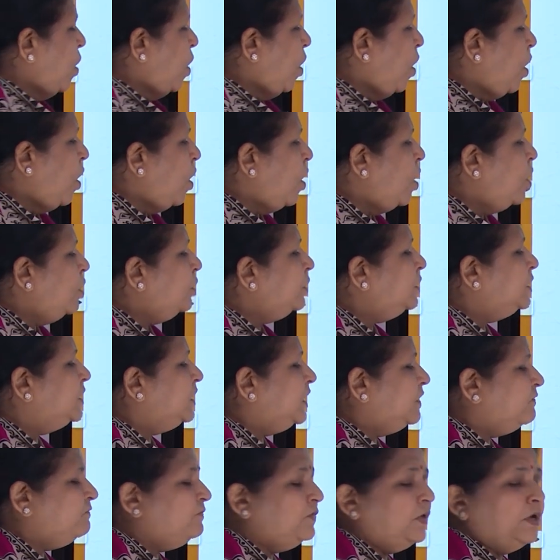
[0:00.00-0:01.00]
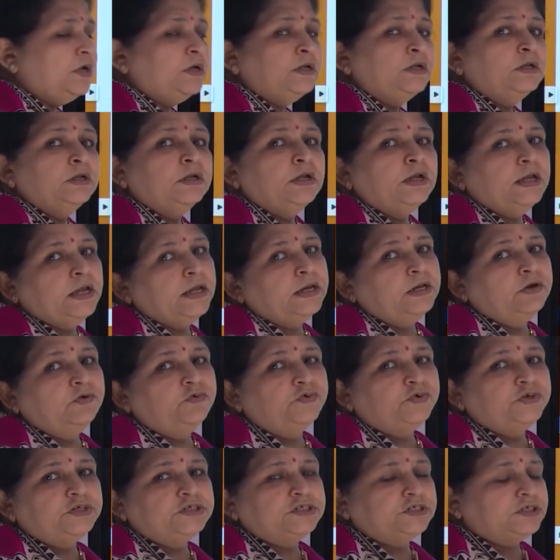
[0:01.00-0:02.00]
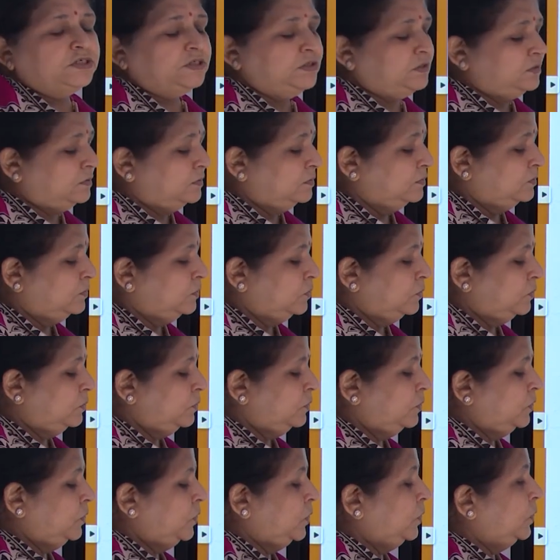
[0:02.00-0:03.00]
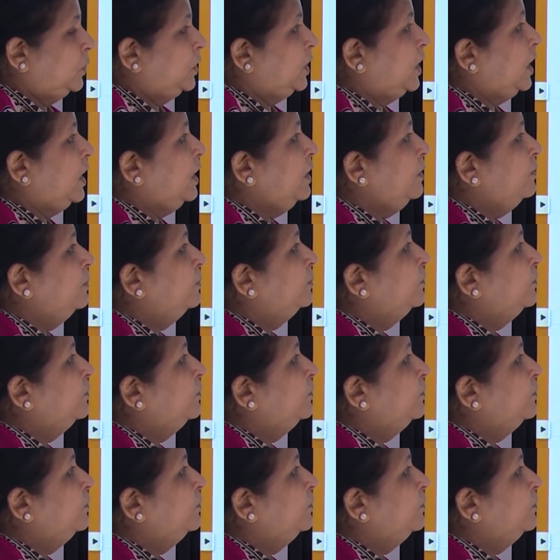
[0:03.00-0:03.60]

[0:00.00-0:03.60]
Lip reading: or given in return. Okay.